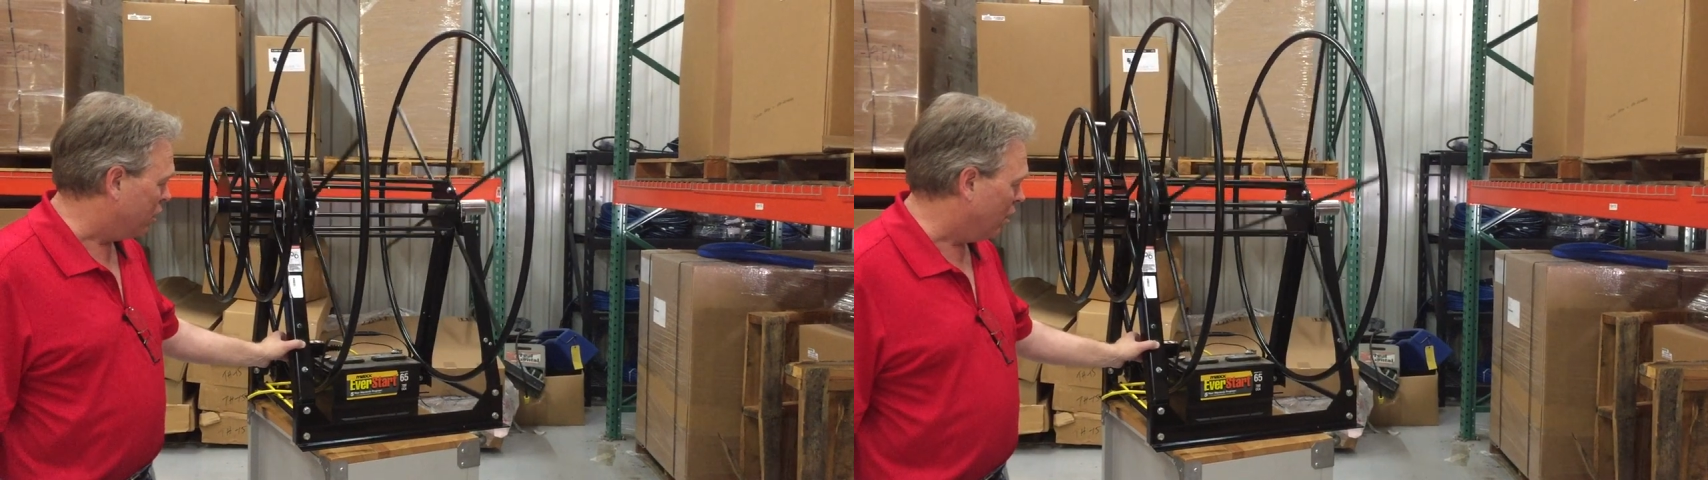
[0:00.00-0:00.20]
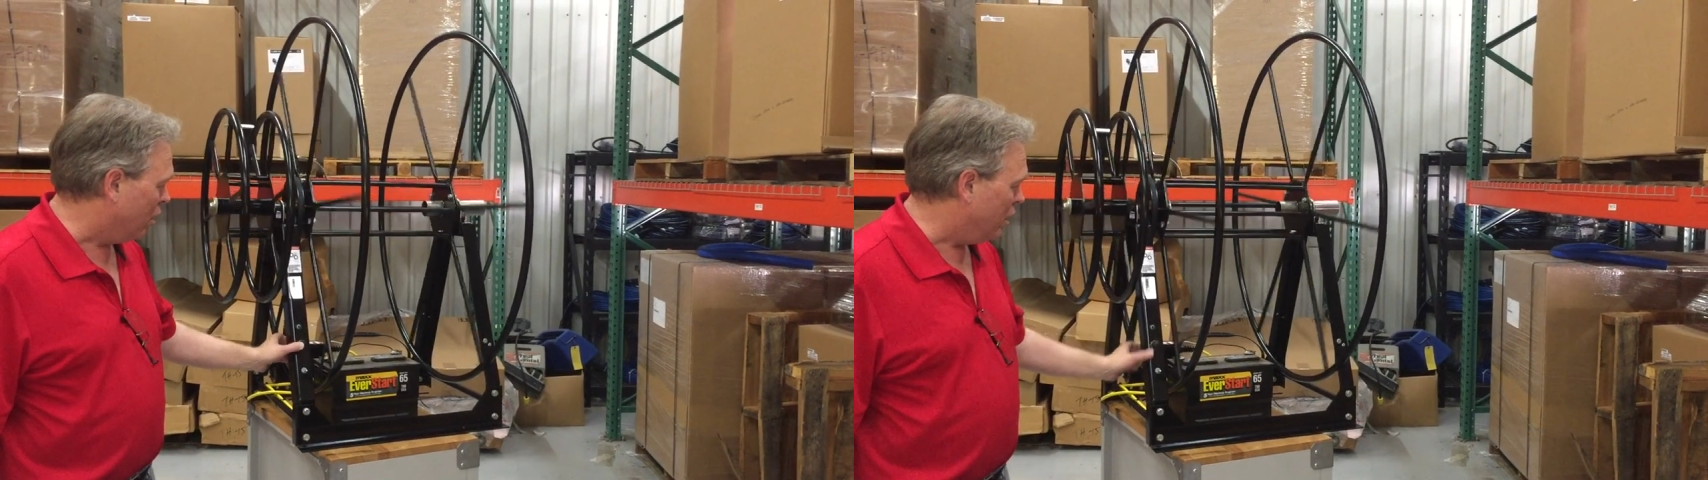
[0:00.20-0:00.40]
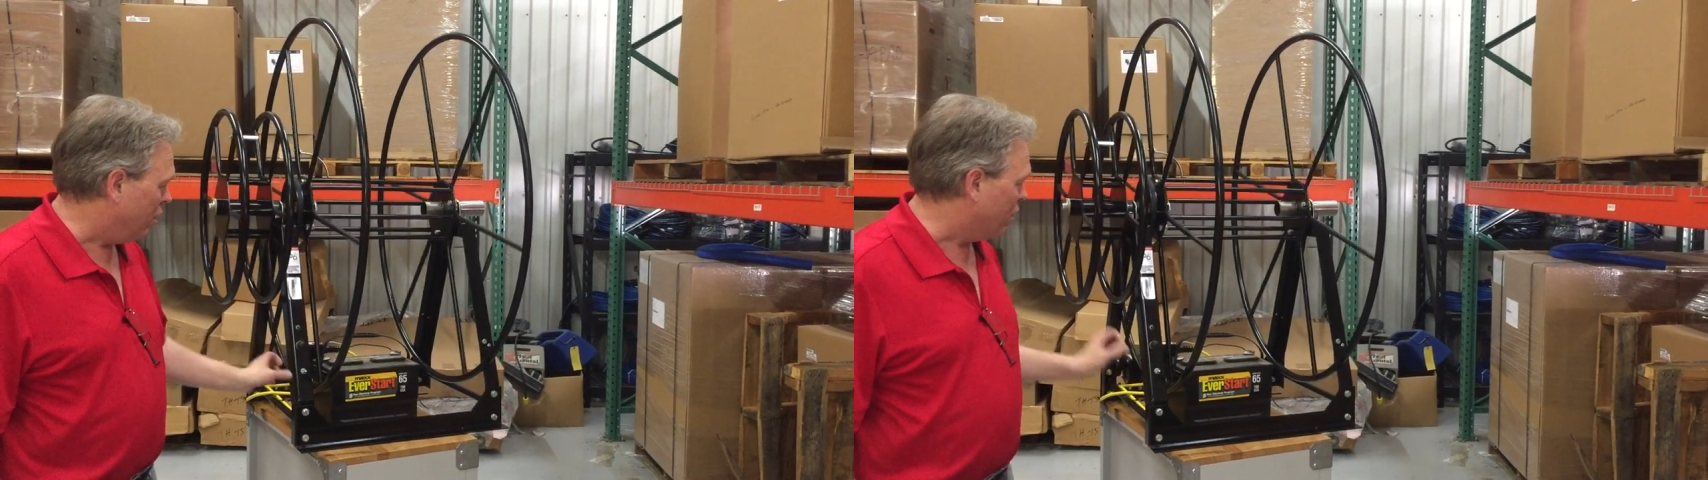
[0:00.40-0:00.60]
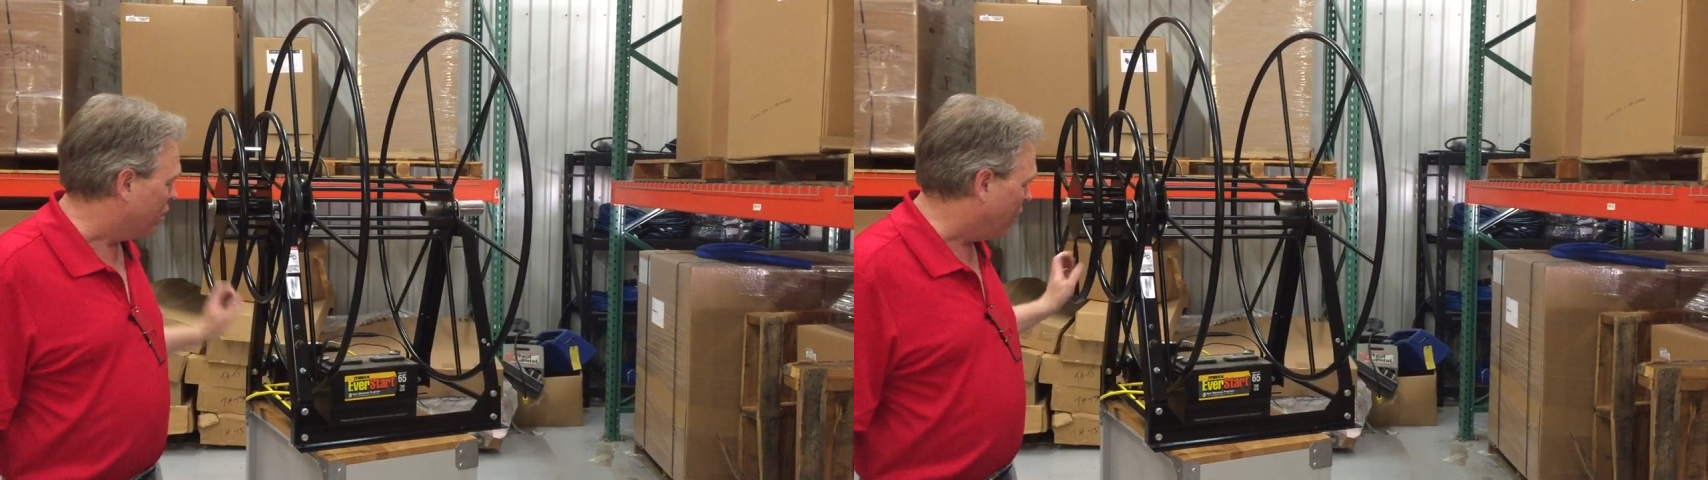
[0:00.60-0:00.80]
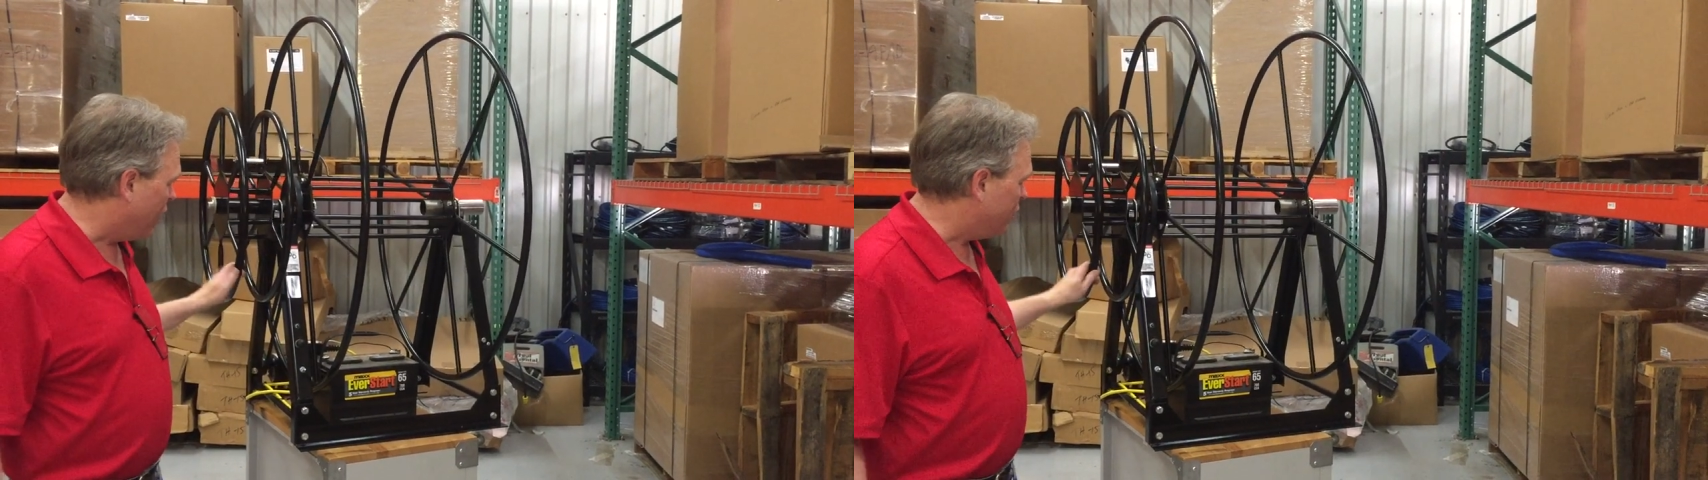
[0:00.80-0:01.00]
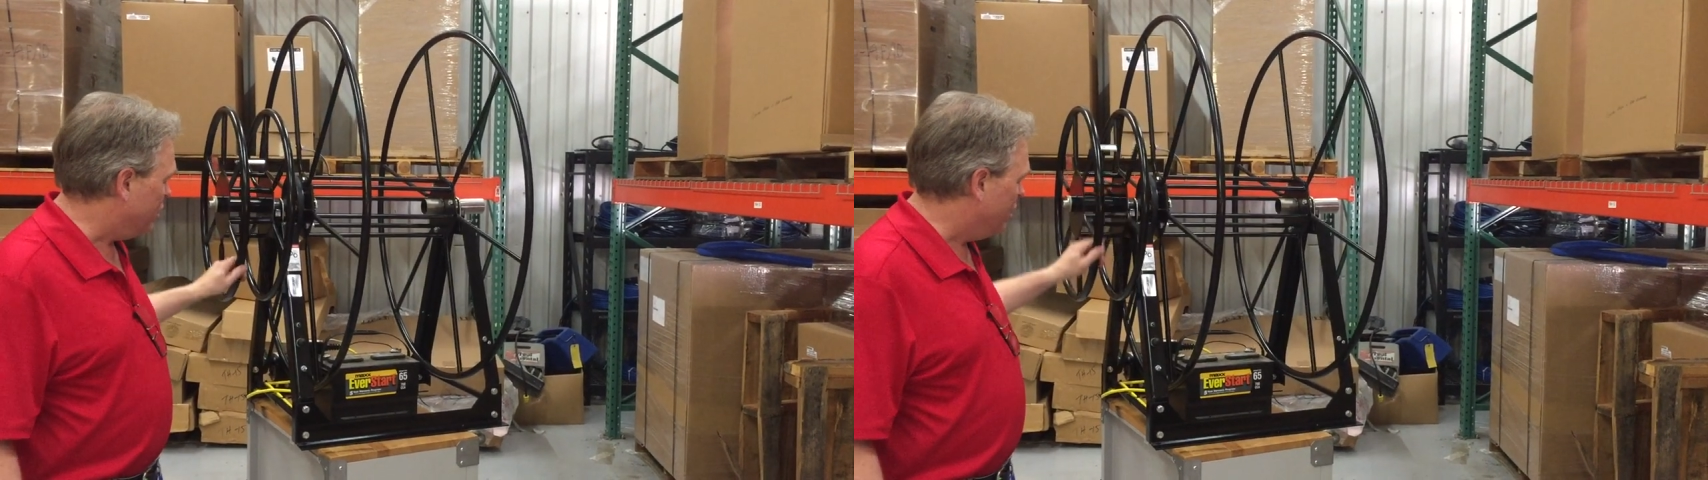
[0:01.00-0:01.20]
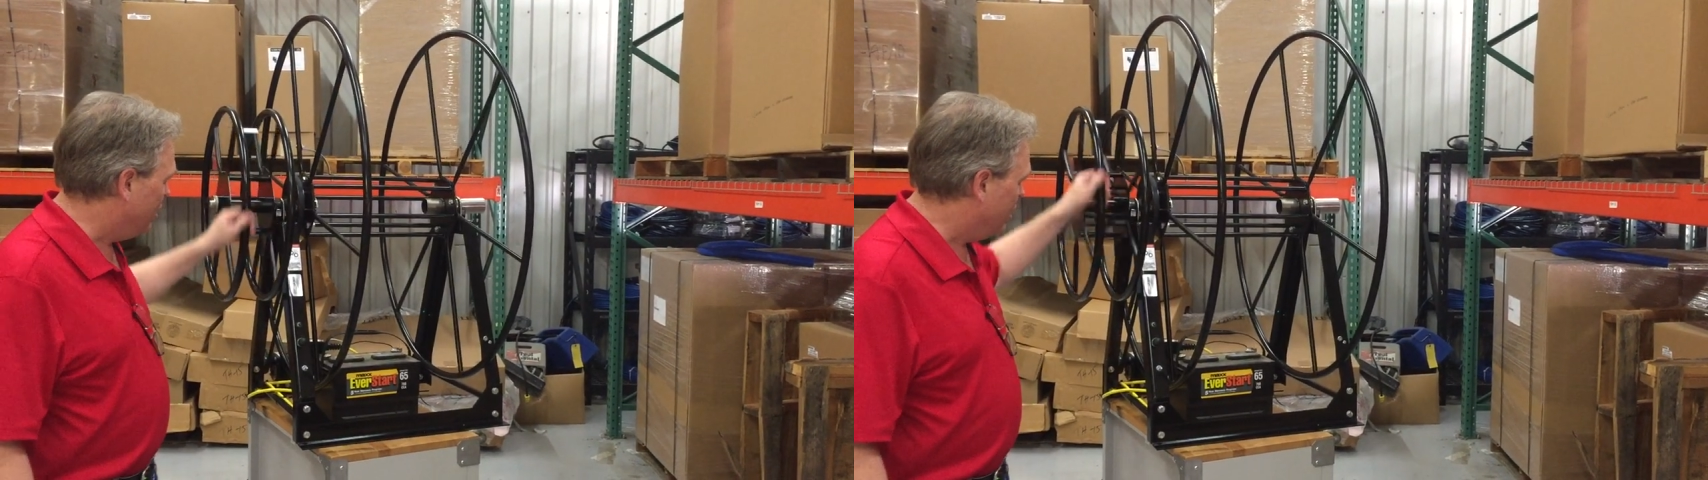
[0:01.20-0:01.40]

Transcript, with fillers: turn in either direction.